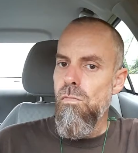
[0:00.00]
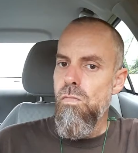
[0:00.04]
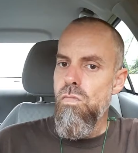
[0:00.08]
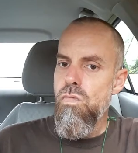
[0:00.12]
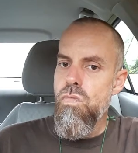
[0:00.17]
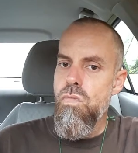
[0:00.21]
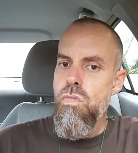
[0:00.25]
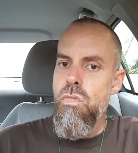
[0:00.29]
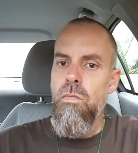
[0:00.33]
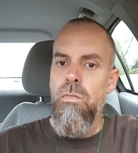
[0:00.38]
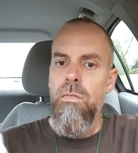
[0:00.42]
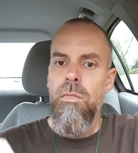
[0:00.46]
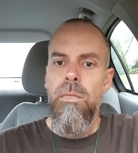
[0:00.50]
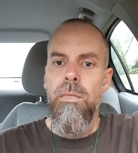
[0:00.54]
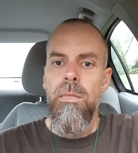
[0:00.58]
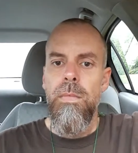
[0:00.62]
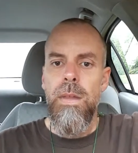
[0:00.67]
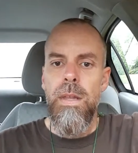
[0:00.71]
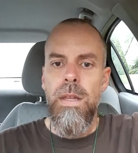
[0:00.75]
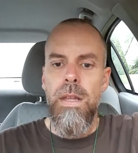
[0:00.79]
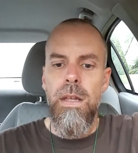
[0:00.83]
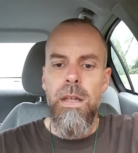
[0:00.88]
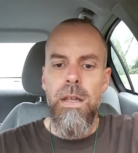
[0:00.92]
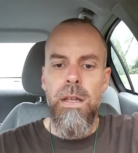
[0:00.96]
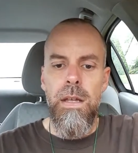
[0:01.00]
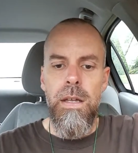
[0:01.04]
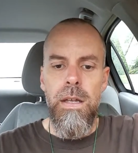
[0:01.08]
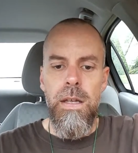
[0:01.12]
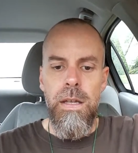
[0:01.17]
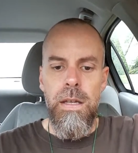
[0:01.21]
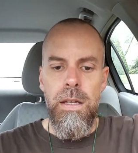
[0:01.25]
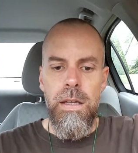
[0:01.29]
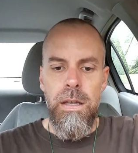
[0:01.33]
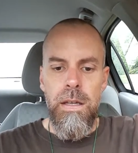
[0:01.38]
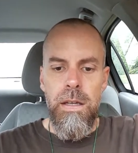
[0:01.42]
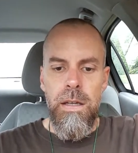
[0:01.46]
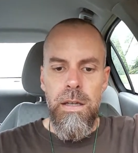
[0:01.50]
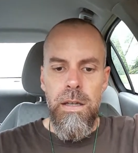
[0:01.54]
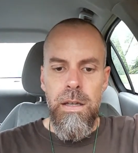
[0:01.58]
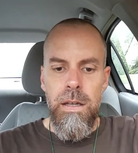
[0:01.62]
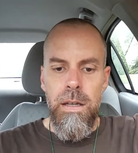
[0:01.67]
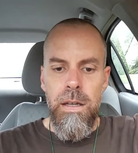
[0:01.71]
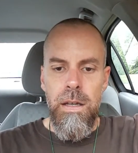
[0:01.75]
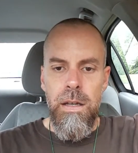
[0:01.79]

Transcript: (silence)